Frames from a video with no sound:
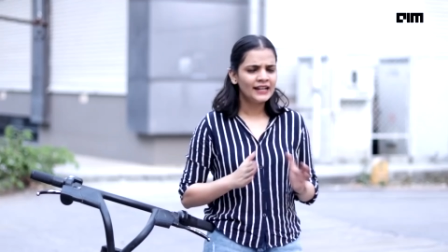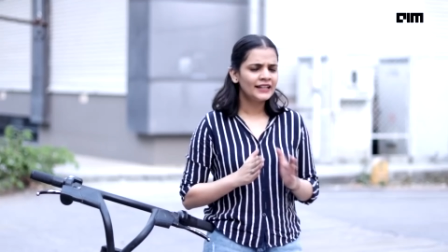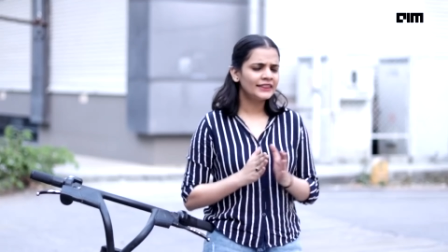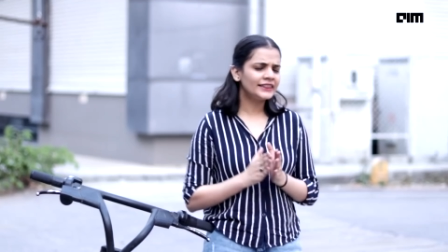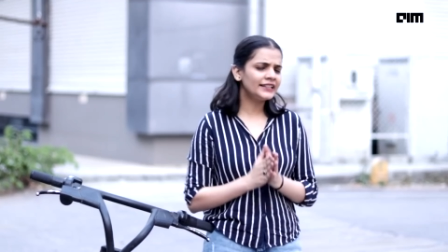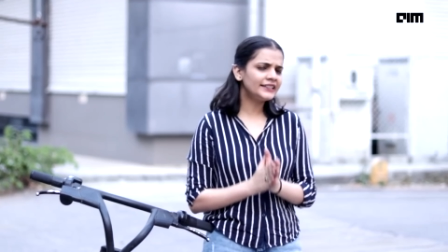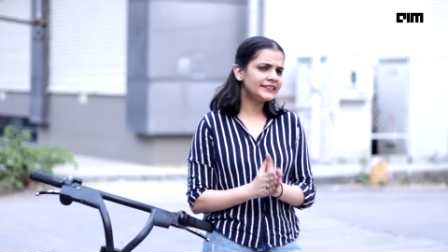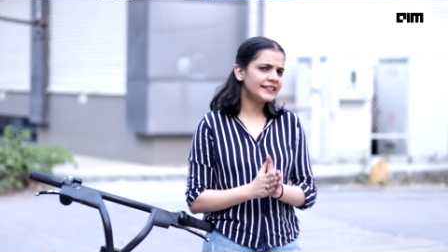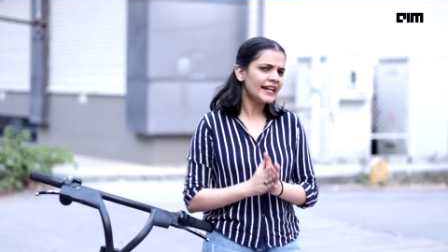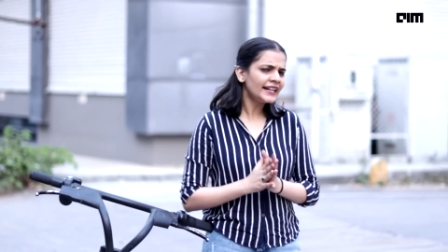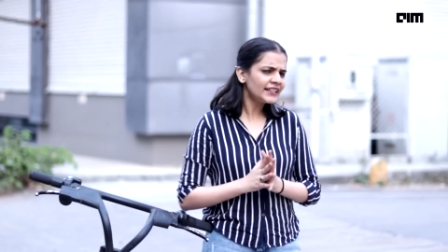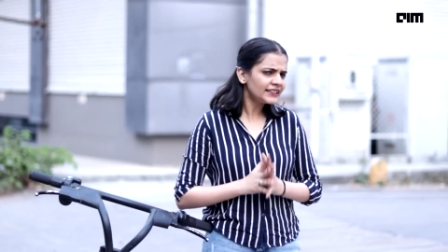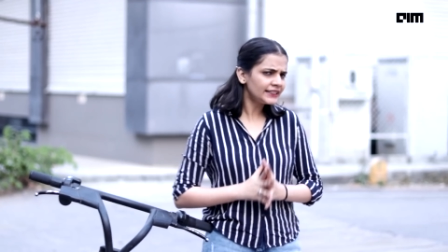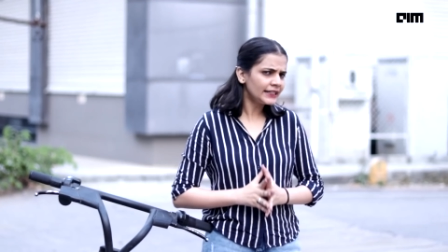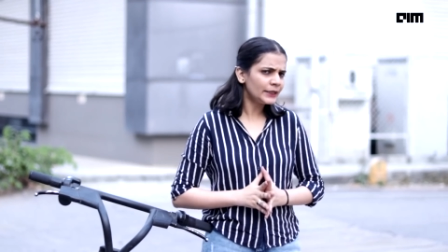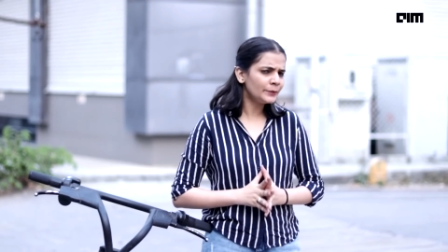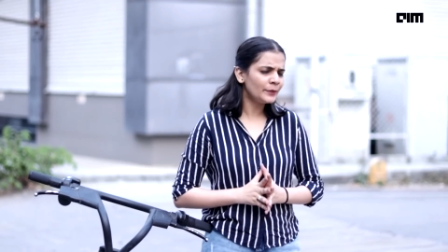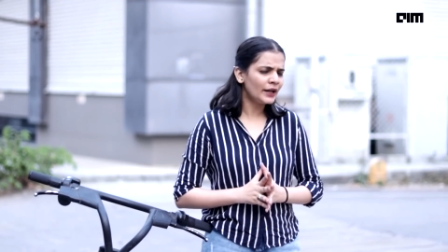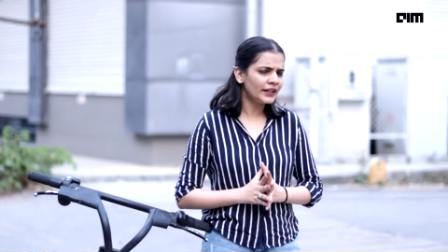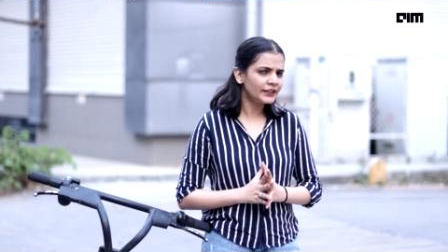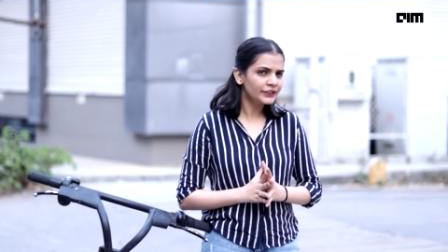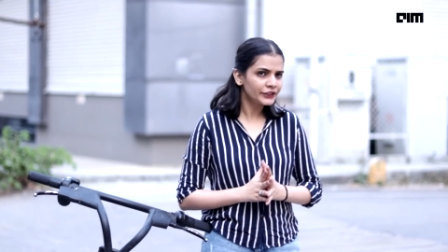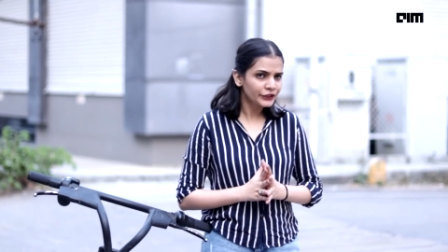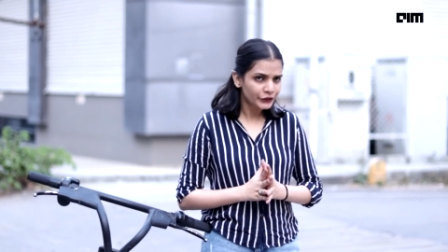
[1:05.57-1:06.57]
The tech
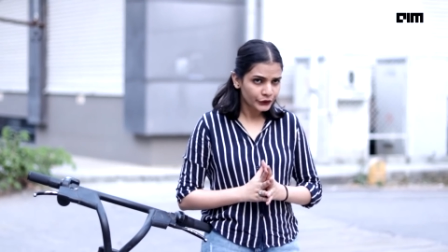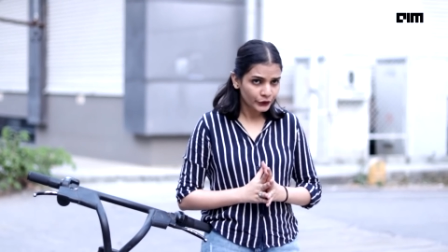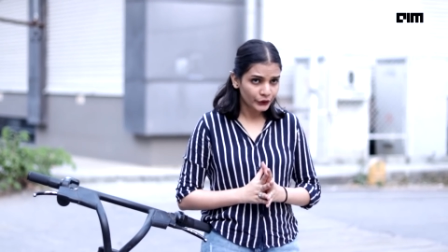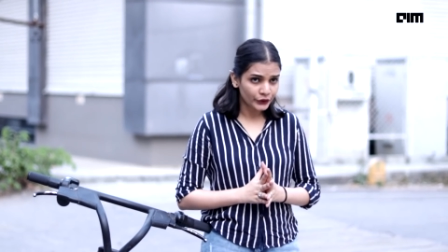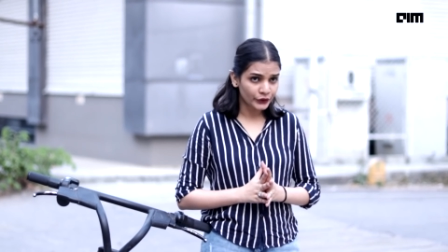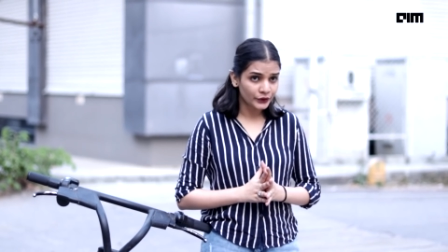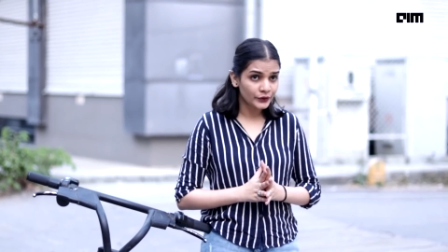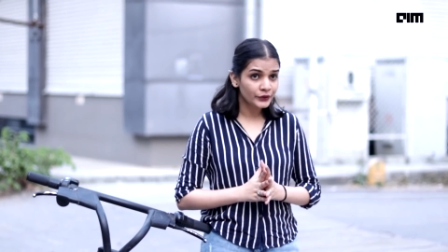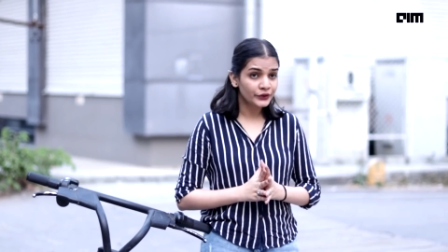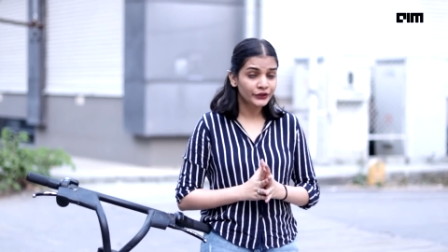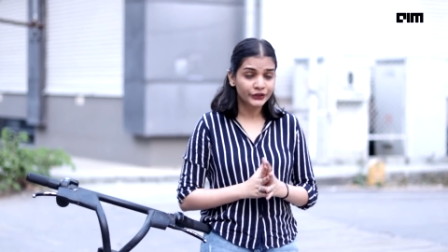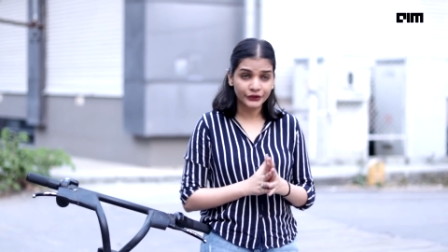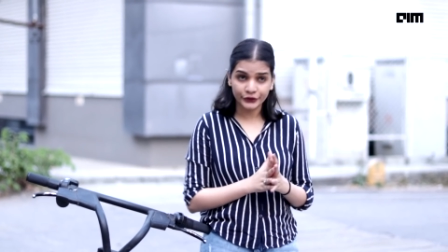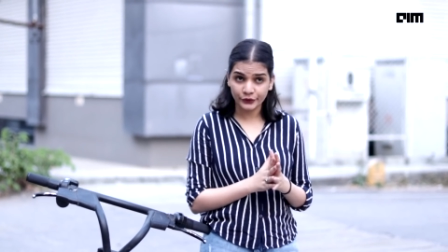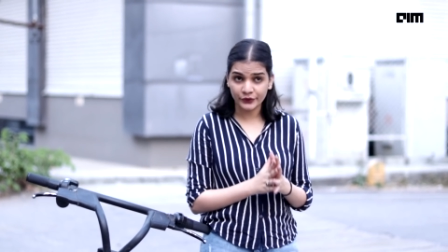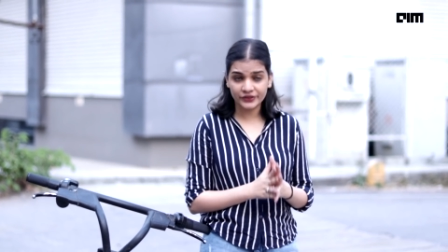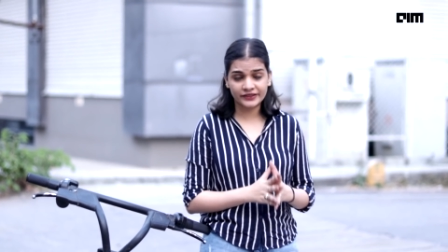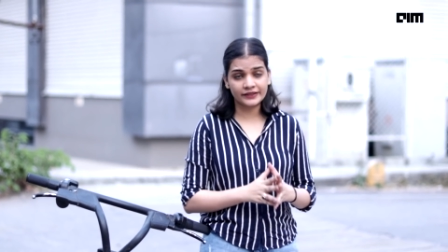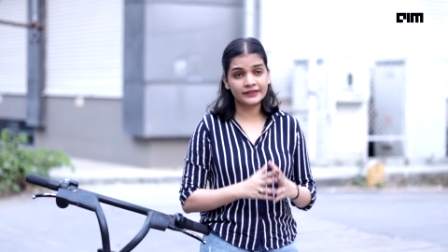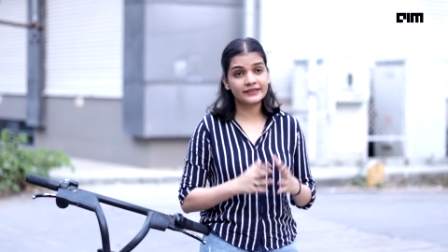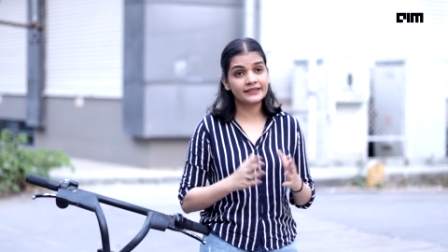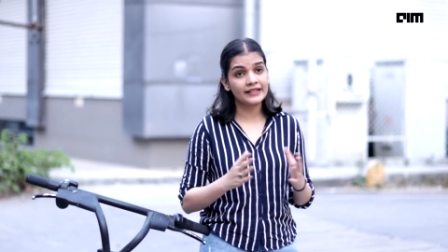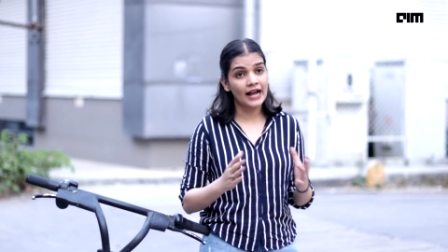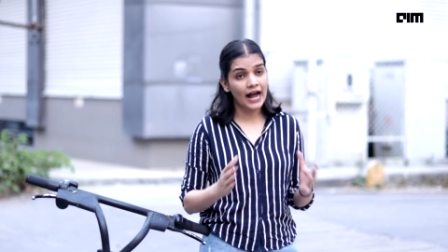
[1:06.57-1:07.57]
team at Yulu
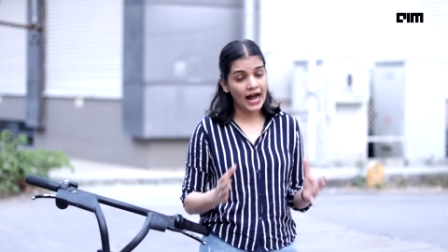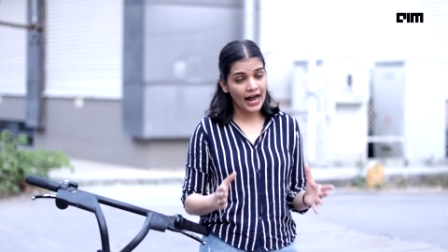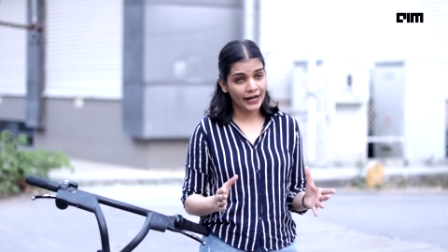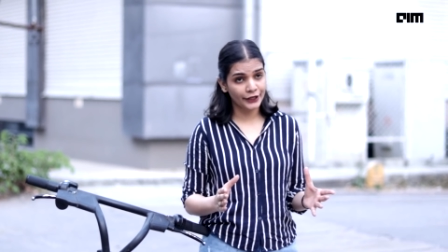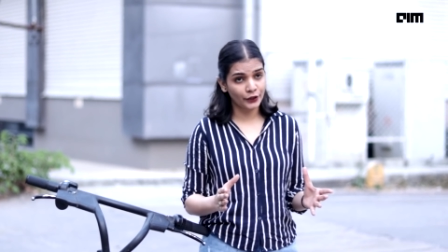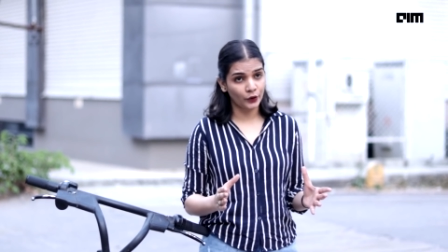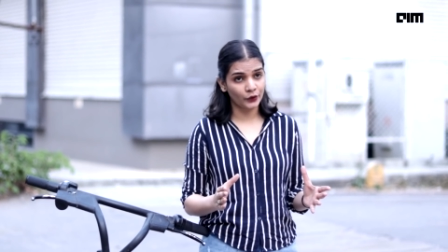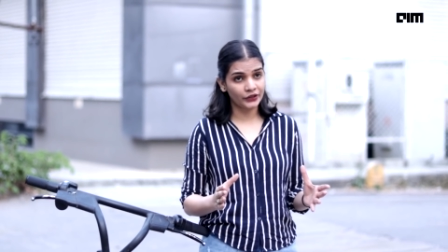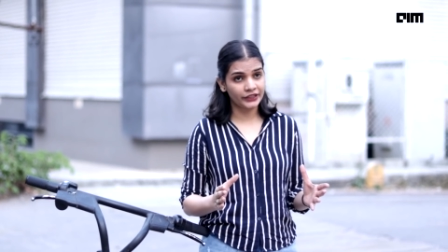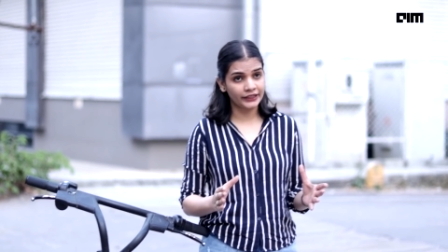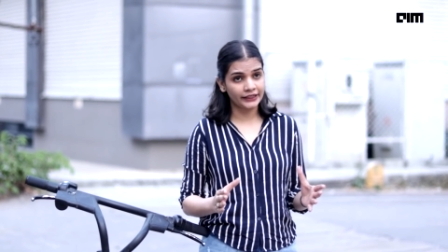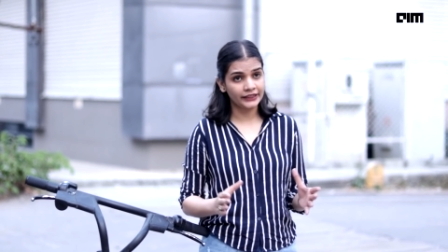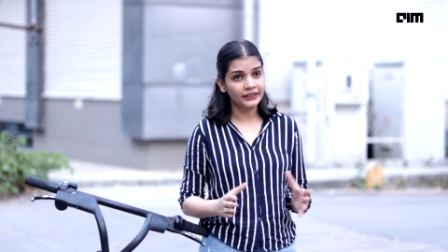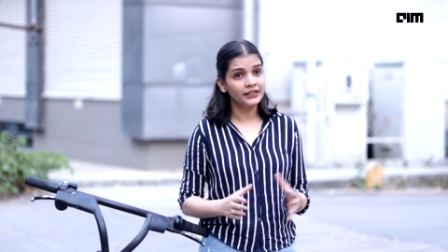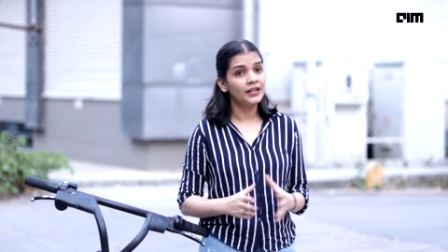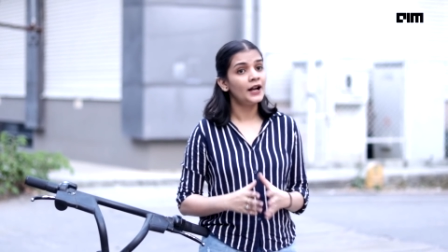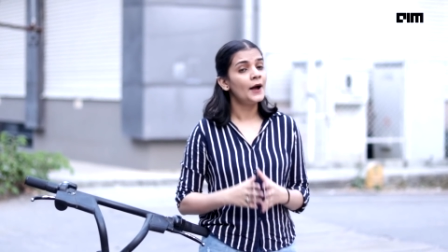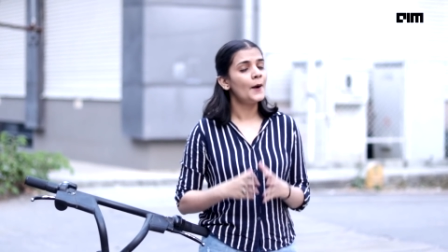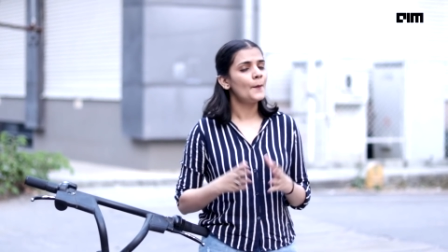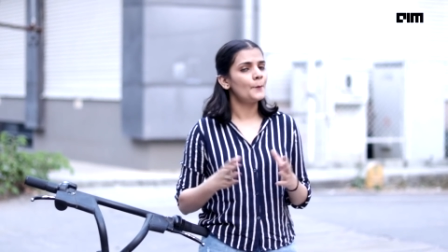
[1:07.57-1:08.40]
uses IoT,